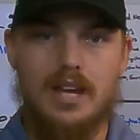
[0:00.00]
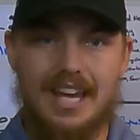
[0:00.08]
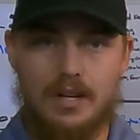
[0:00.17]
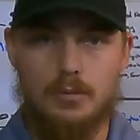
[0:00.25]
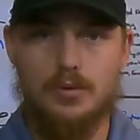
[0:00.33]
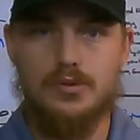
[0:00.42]

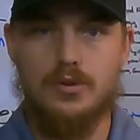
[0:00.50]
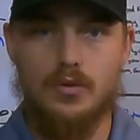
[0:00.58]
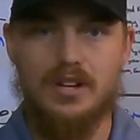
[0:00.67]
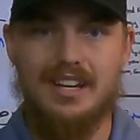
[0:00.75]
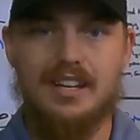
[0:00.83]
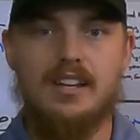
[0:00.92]
animals
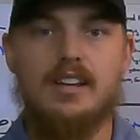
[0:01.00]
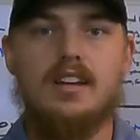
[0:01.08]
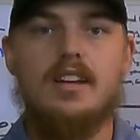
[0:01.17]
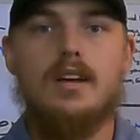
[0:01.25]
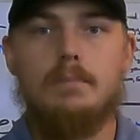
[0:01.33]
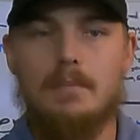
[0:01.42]
during
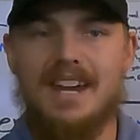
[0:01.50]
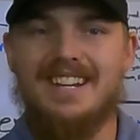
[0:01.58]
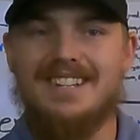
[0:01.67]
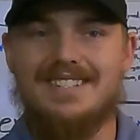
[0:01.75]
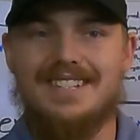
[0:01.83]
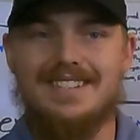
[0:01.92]

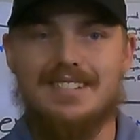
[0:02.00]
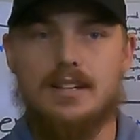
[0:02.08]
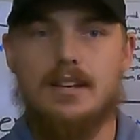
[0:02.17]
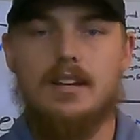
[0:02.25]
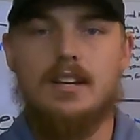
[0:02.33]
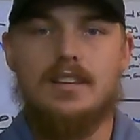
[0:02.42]
mating
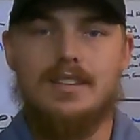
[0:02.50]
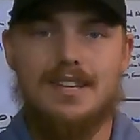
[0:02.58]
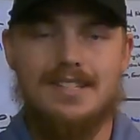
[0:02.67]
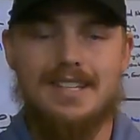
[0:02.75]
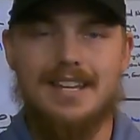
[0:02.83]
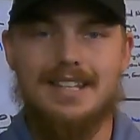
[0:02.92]
season.
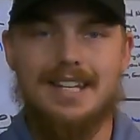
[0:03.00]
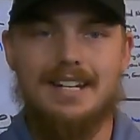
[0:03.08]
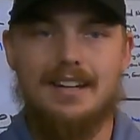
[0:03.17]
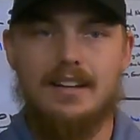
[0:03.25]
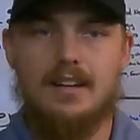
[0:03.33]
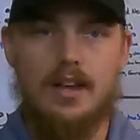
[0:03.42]
They say
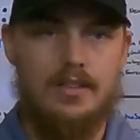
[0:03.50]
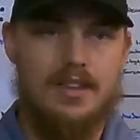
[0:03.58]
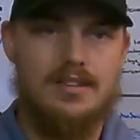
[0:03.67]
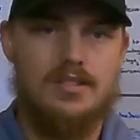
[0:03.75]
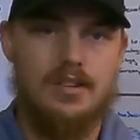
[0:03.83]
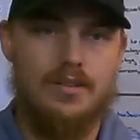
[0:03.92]
that
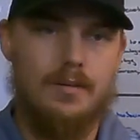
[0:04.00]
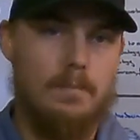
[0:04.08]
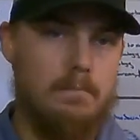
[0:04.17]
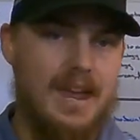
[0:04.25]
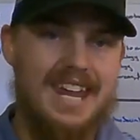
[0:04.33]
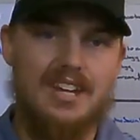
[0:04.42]
this
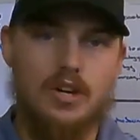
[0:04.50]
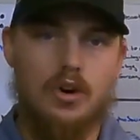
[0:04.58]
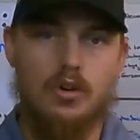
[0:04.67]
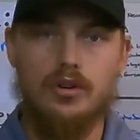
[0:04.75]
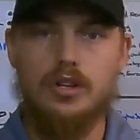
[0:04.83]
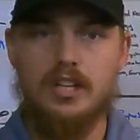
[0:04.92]
may
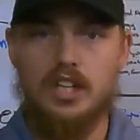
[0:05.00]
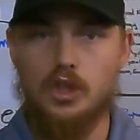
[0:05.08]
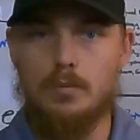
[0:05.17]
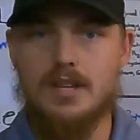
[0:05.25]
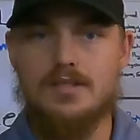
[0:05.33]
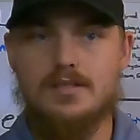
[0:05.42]
occur in
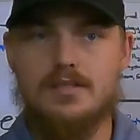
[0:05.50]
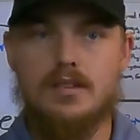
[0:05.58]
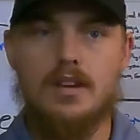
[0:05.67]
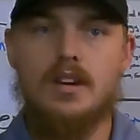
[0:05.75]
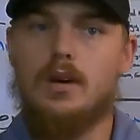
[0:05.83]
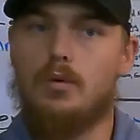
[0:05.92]
humans,
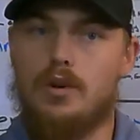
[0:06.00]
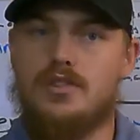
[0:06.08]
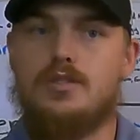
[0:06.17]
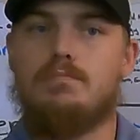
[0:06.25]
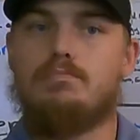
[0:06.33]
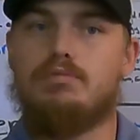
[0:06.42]

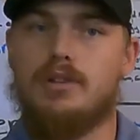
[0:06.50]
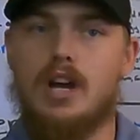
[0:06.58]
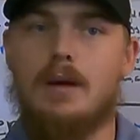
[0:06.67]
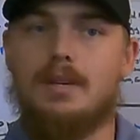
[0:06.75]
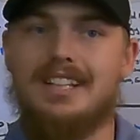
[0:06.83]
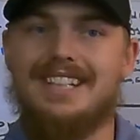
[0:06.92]
which
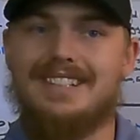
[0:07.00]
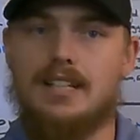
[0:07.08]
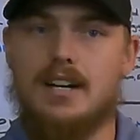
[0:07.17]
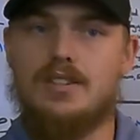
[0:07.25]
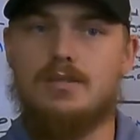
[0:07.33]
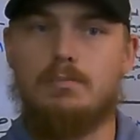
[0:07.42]
predominantly
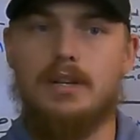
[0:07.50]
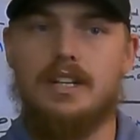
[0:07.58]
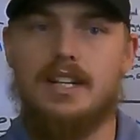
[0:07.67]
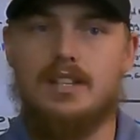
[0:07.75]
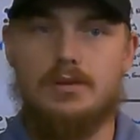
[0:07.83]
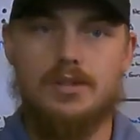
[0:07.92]
does,
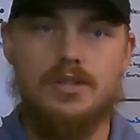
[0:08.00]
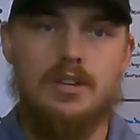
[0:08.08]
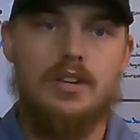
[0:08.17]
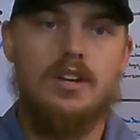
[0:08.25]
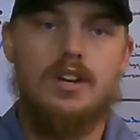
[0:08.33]
but it's